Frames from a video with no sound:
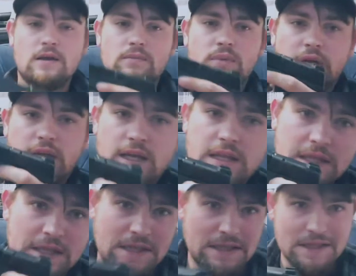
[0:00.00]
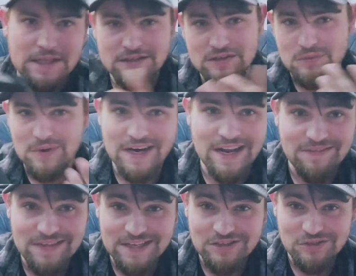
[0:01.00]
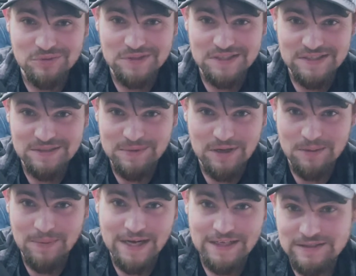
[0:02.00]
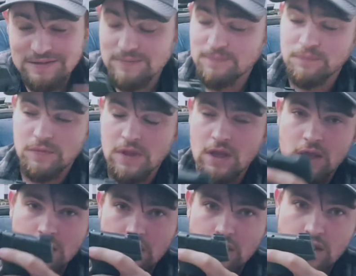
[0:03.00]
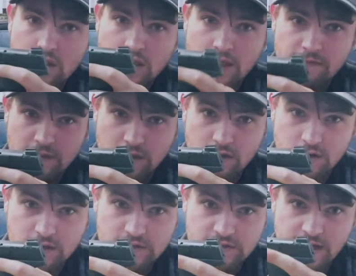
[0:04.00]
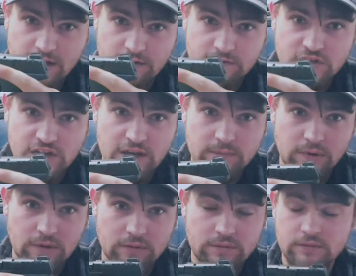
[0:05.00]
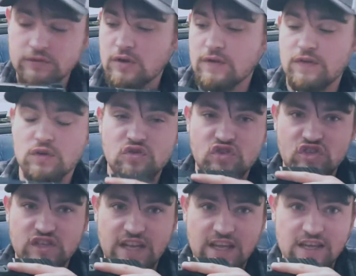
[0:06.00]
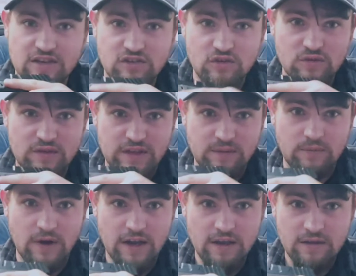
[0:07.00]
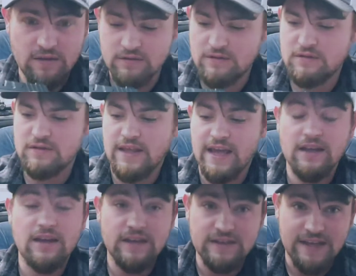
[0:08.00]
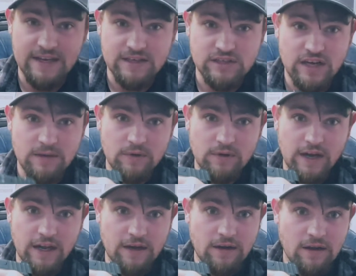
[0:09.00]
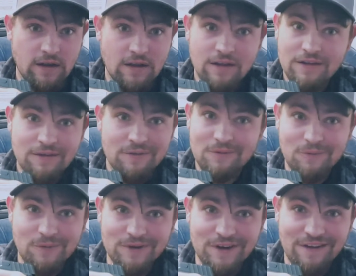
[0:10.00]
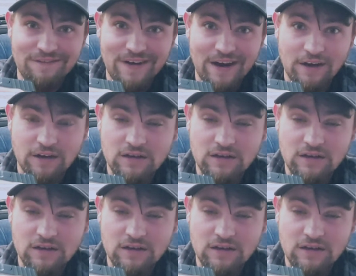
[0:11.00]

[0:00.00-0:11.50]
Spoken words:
But this is where I have the issue with the semi-automatics. If the gun is out of chamber, so if you stick it to them, right, that gun is out of chamber and will not fire.